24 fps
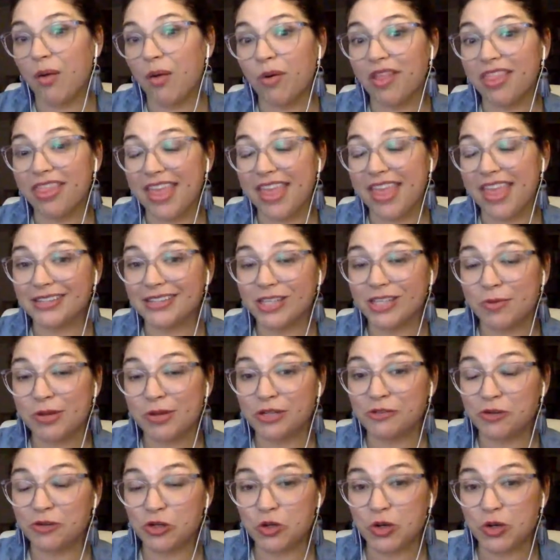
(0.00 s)
Well, thanks so
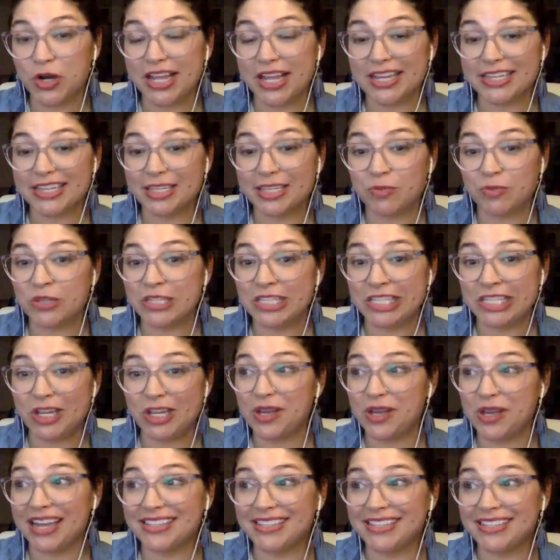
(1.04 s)
much for joining us, and we'll see you
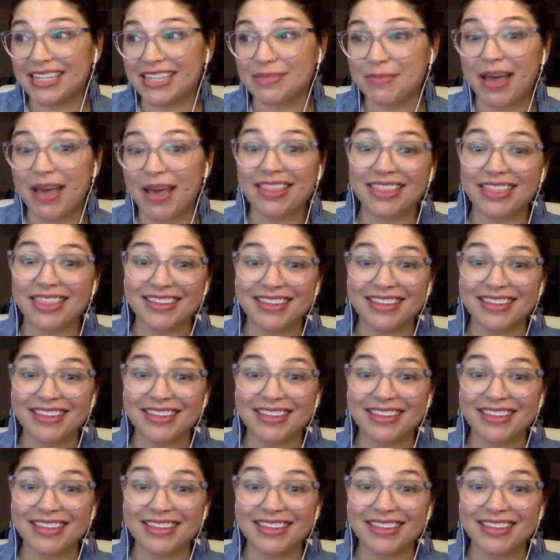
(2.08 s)
guys next month.